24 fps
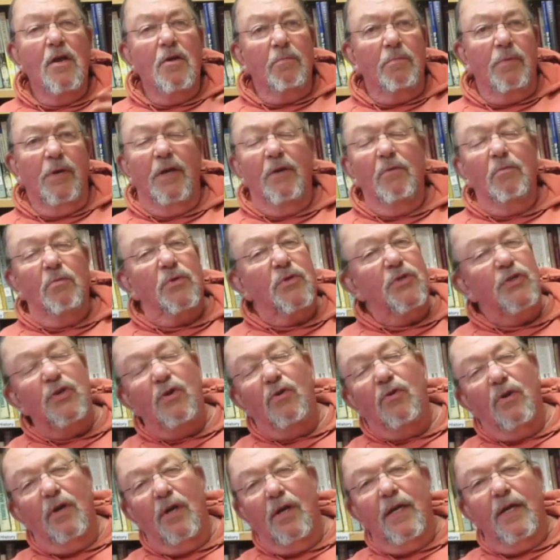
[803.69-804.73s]
But it was
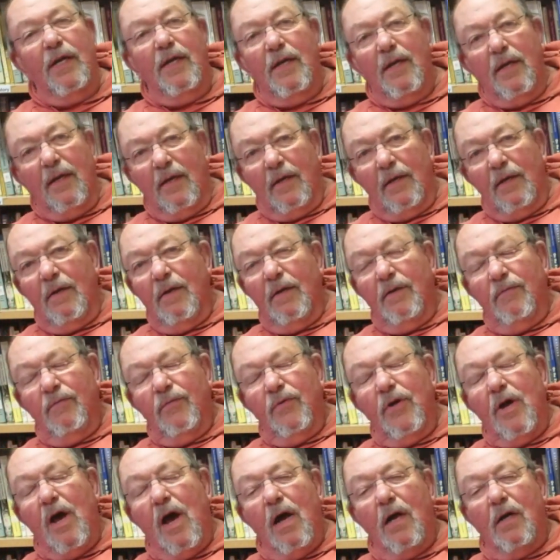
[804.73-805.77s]
certainly
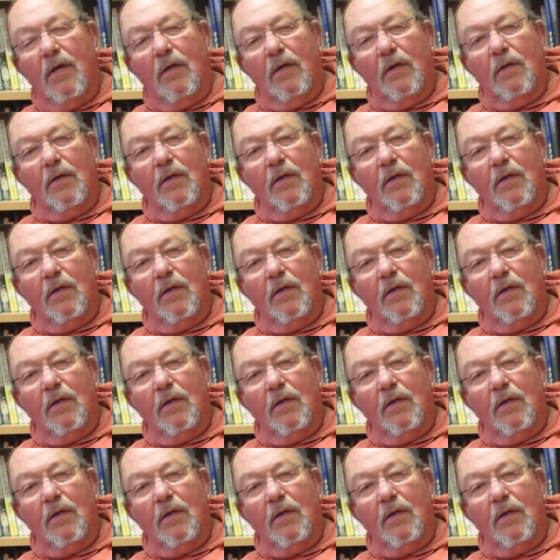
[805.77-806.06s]
not